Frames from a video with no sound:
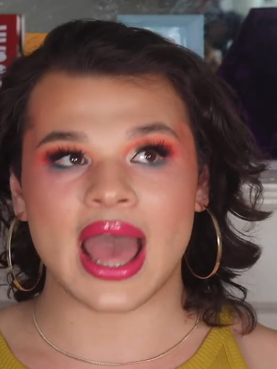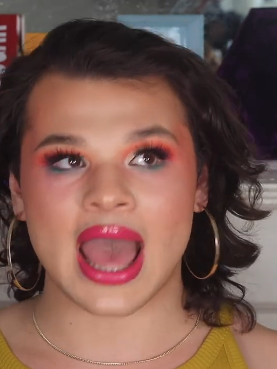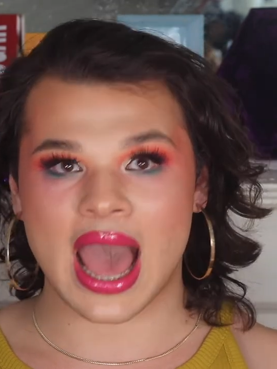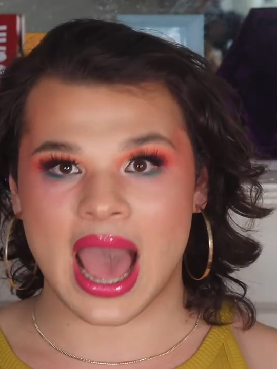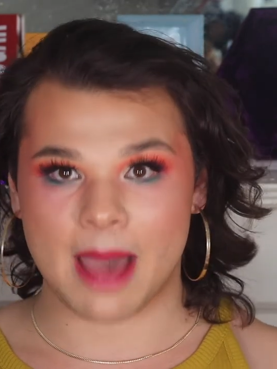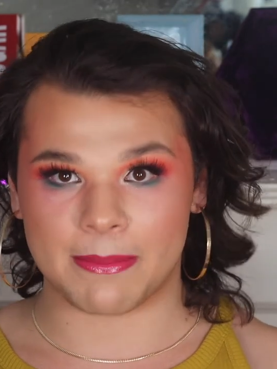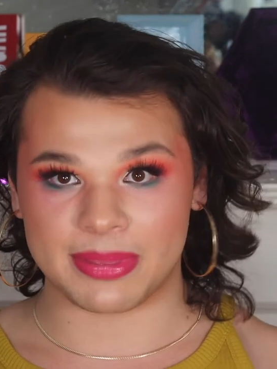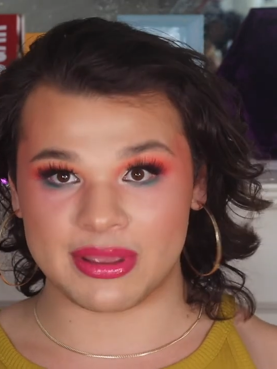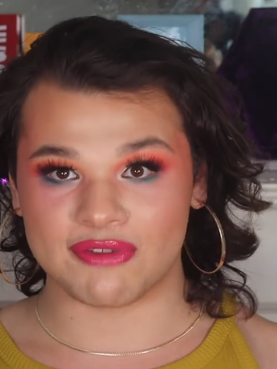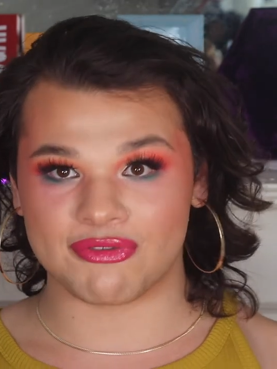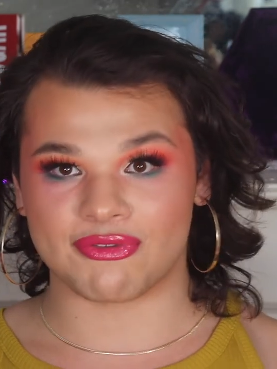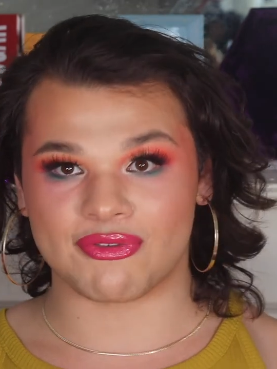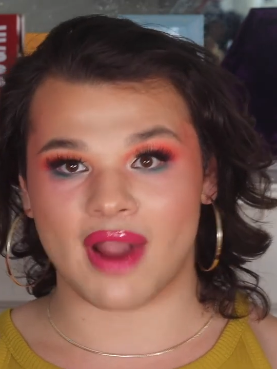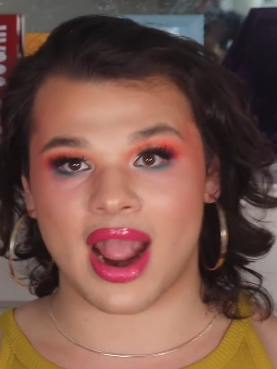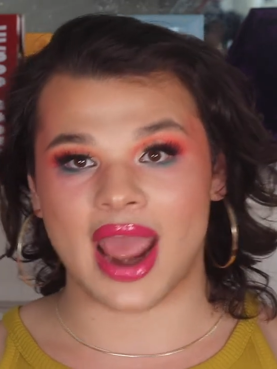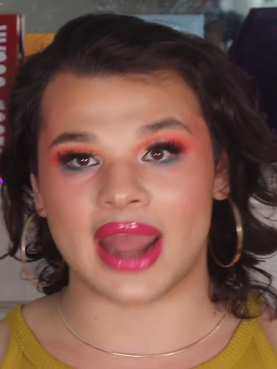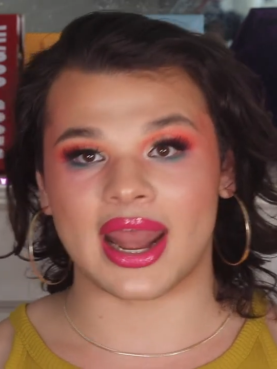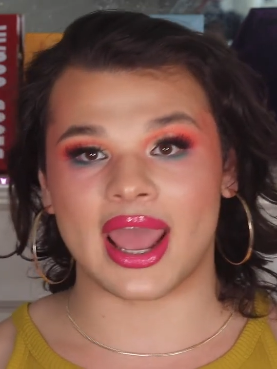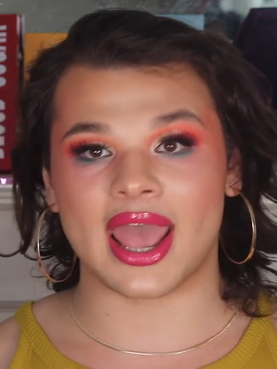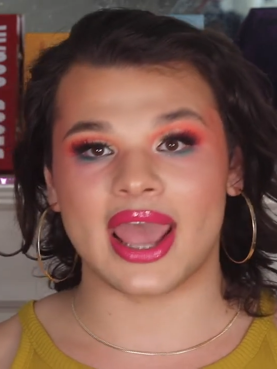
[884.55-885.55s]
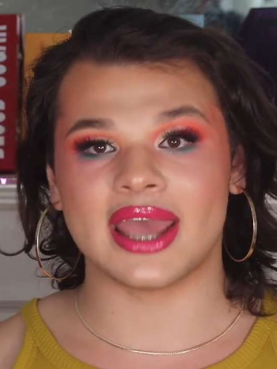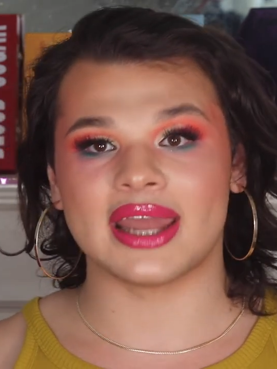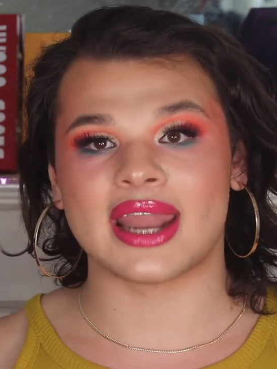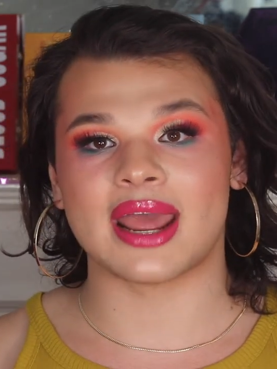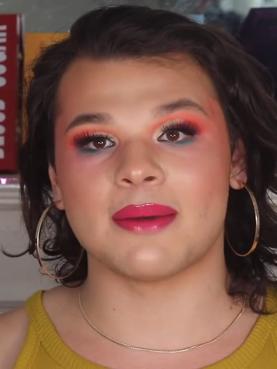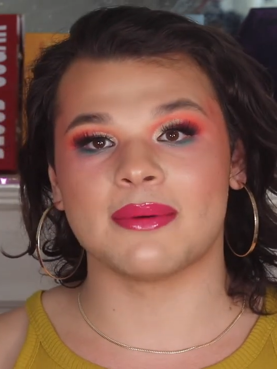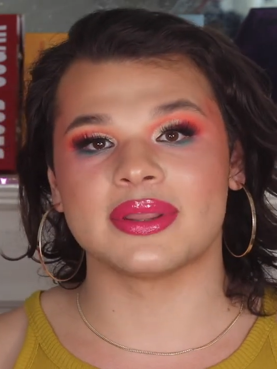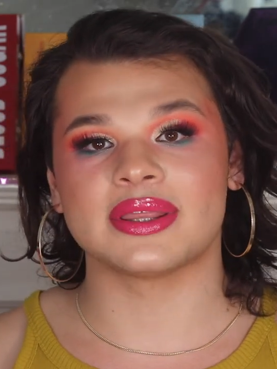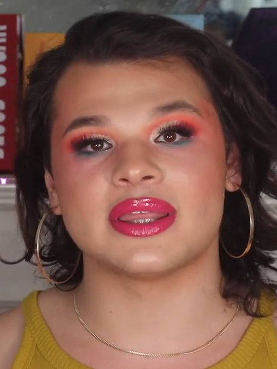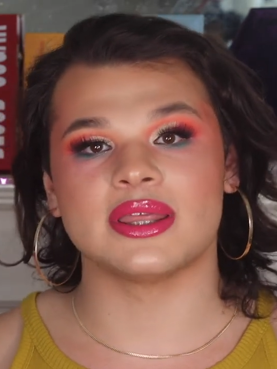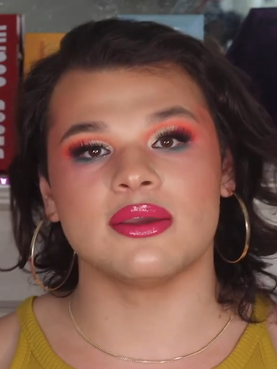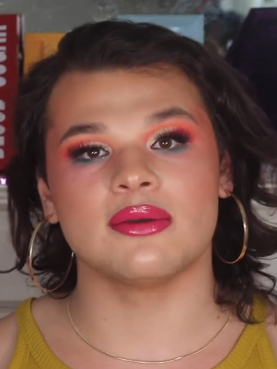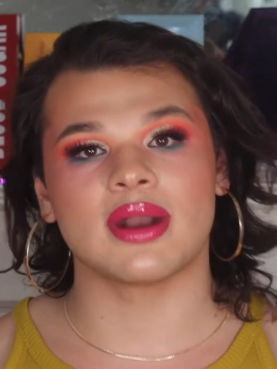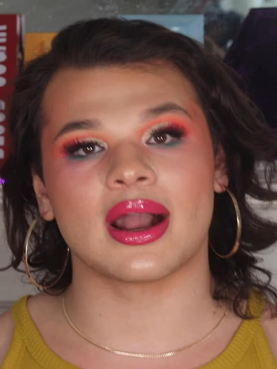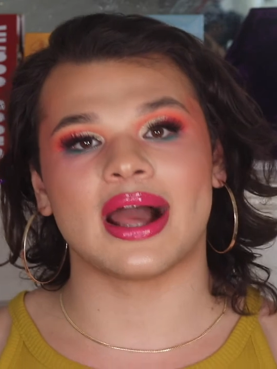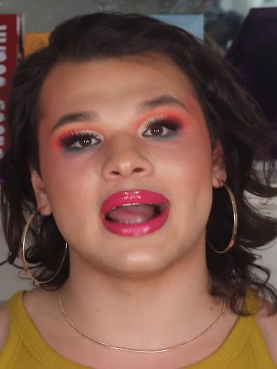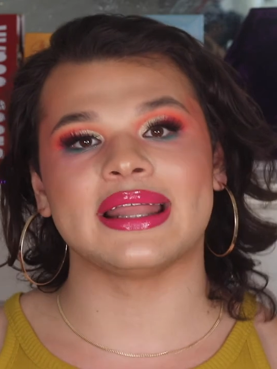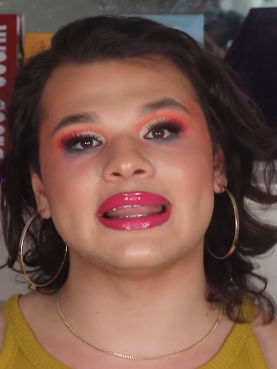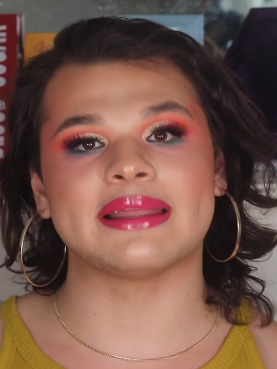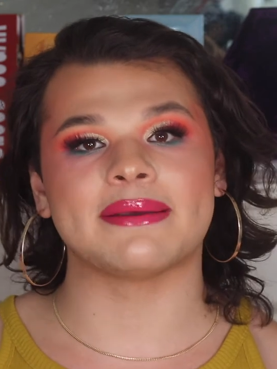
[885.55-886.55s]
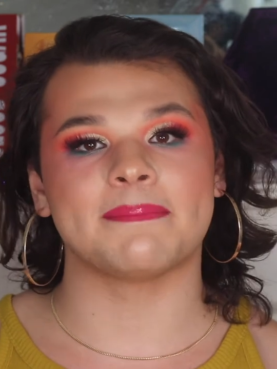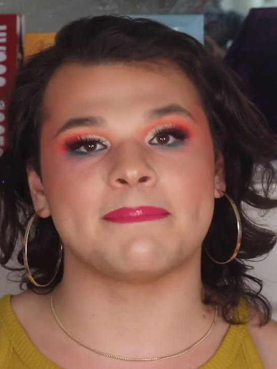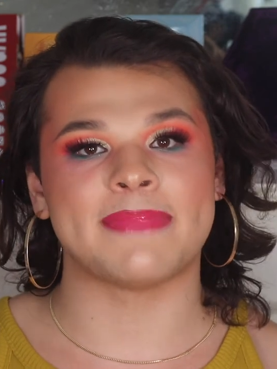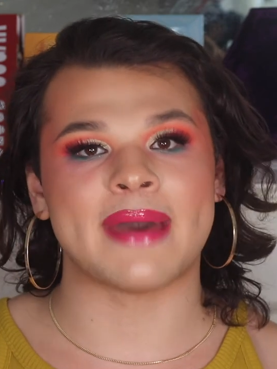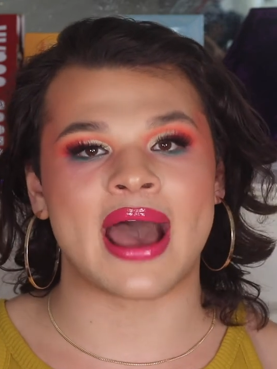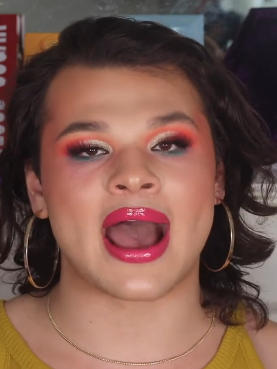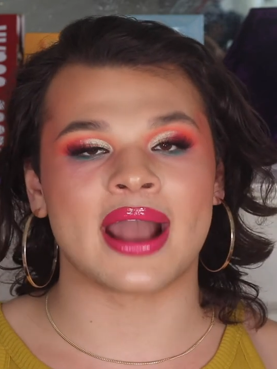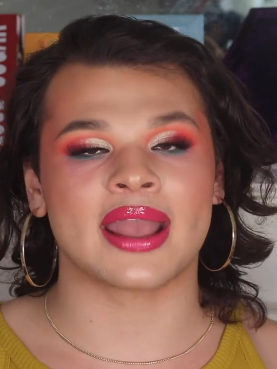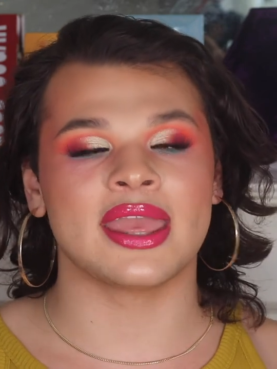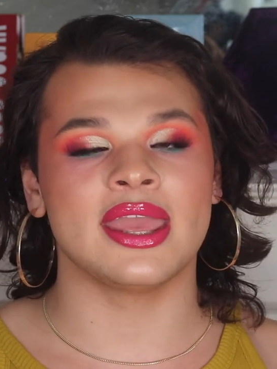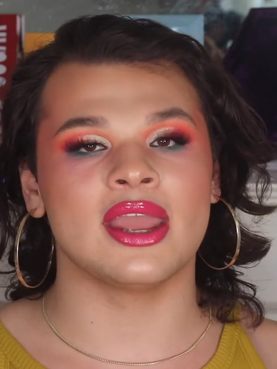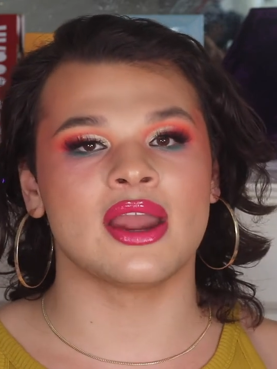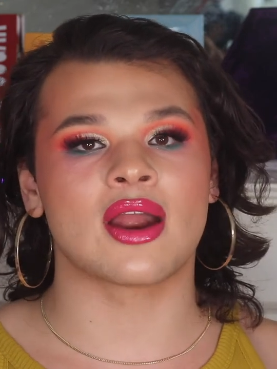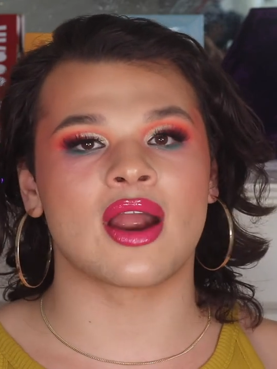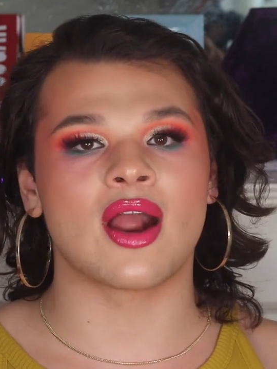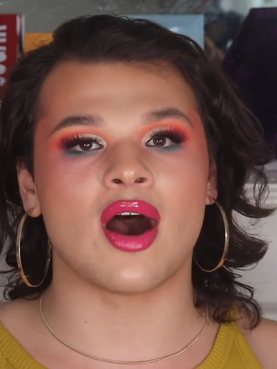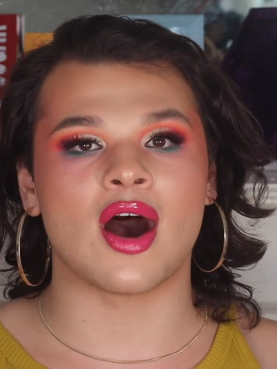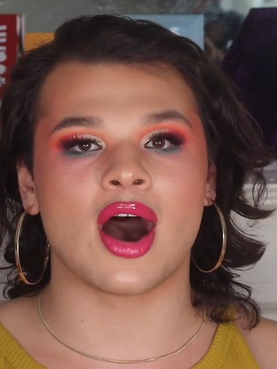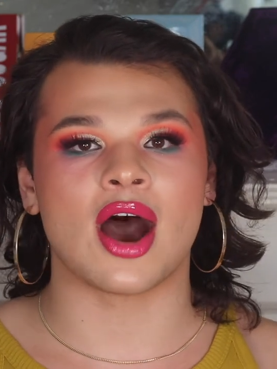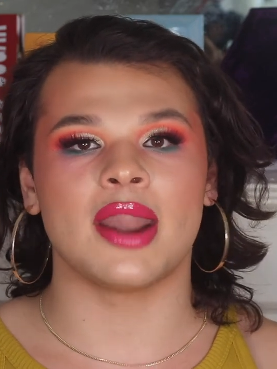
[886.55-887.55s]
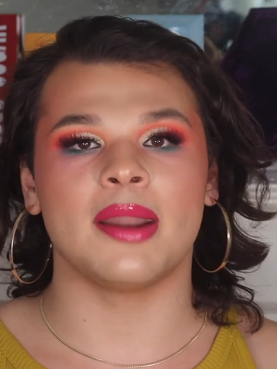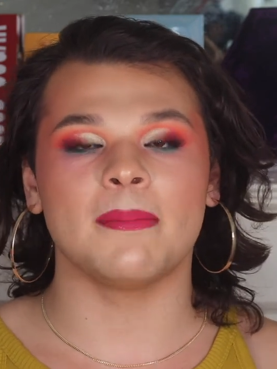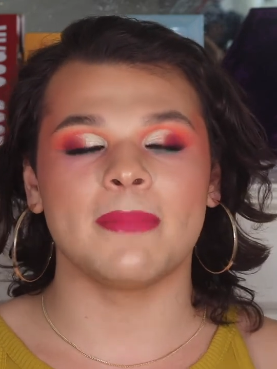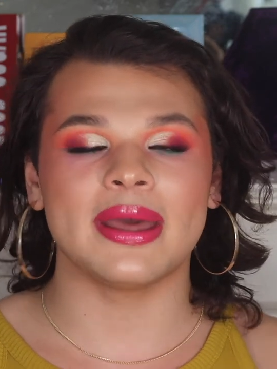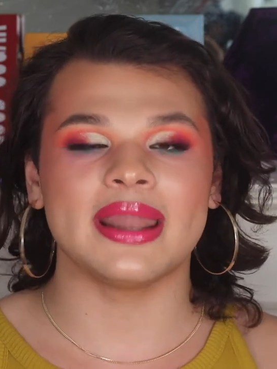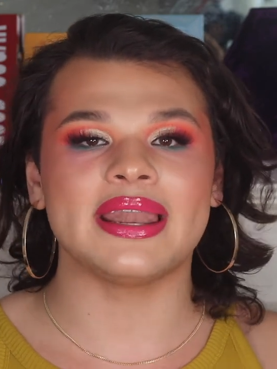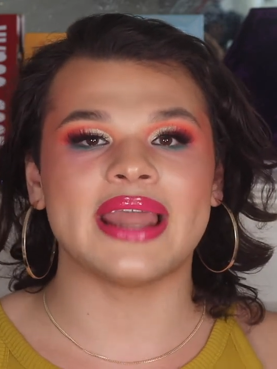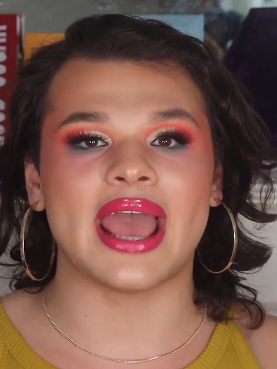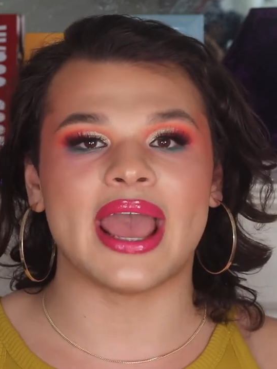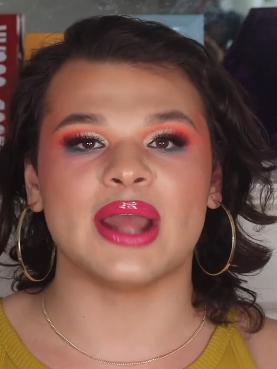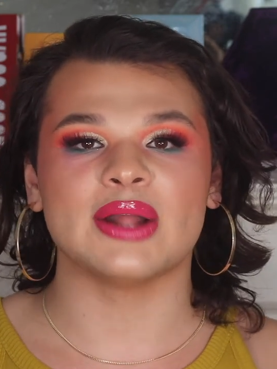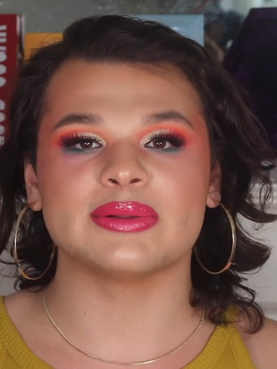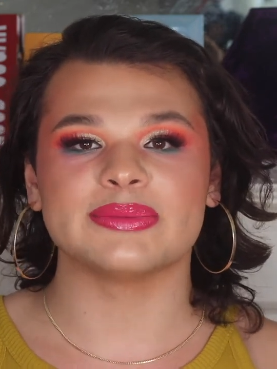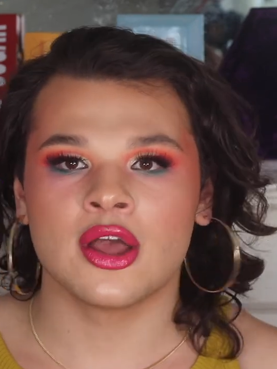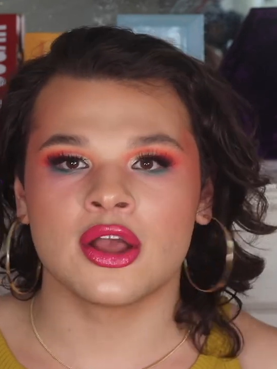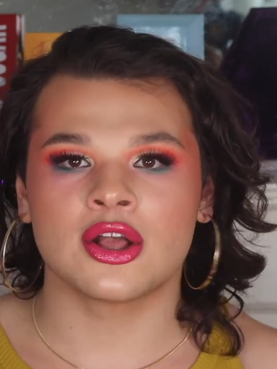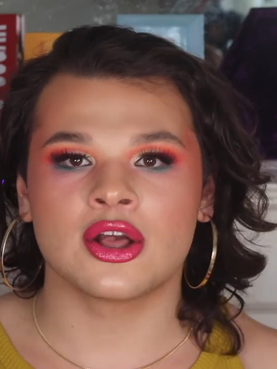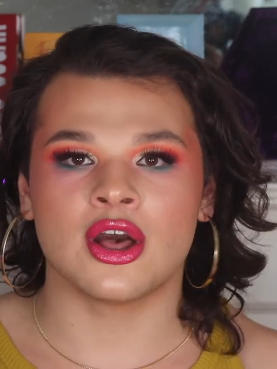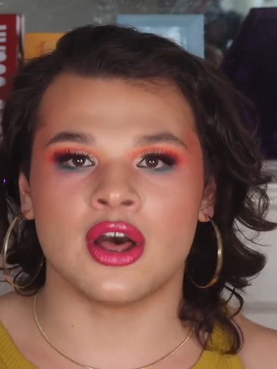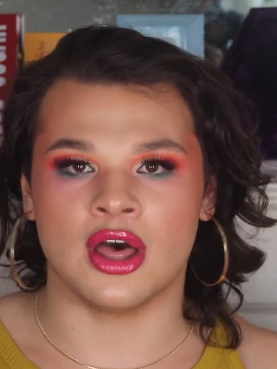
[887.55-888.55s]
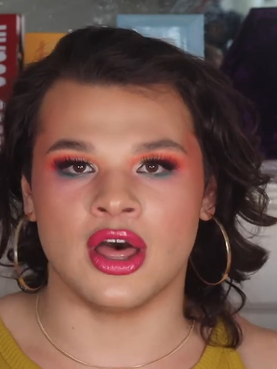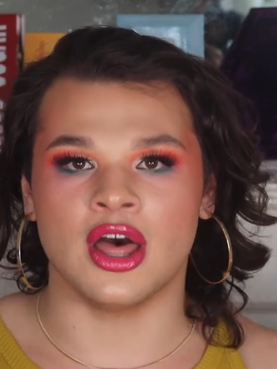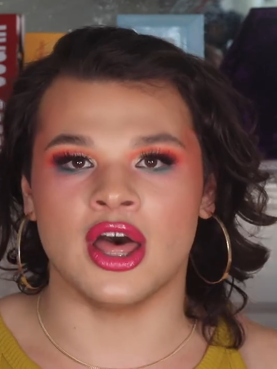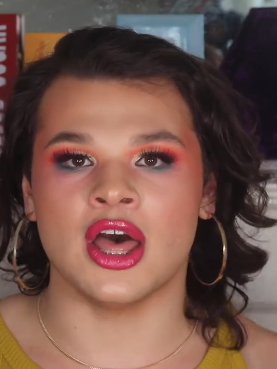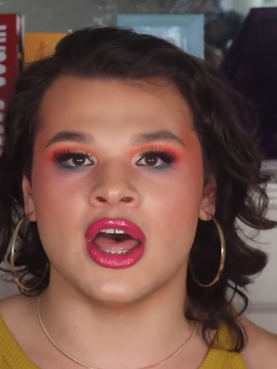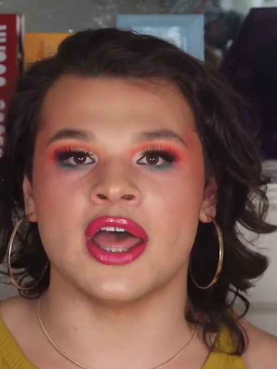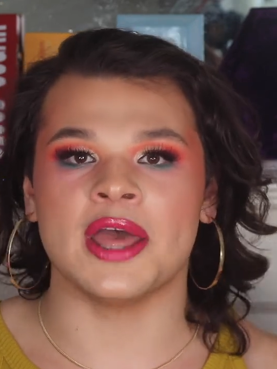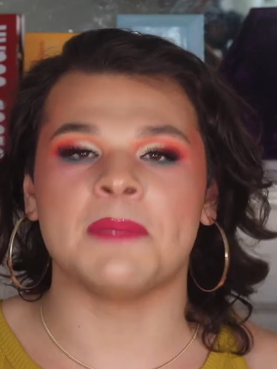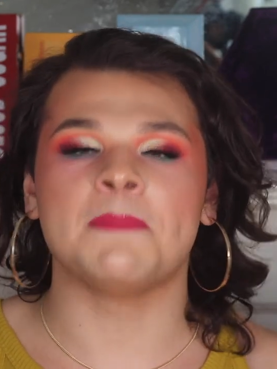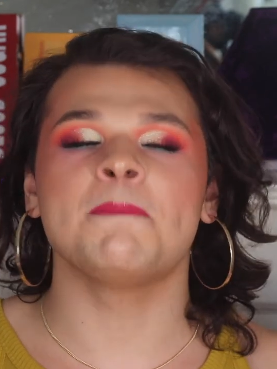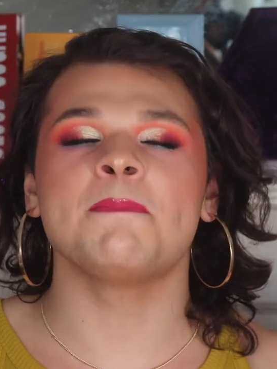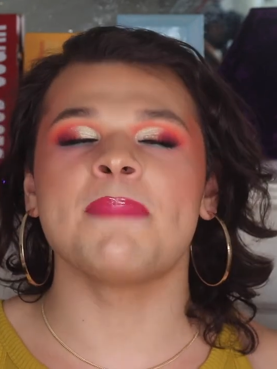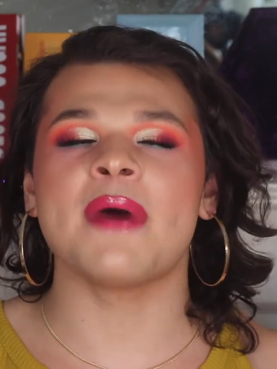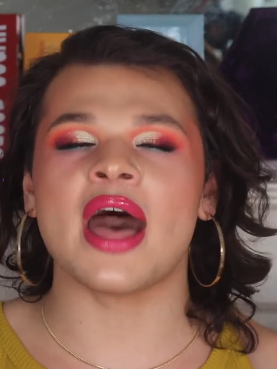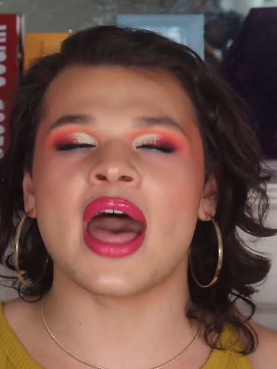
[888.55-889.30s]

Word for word: happy Friday, and I will see you guys back here on Monday. Goodbye!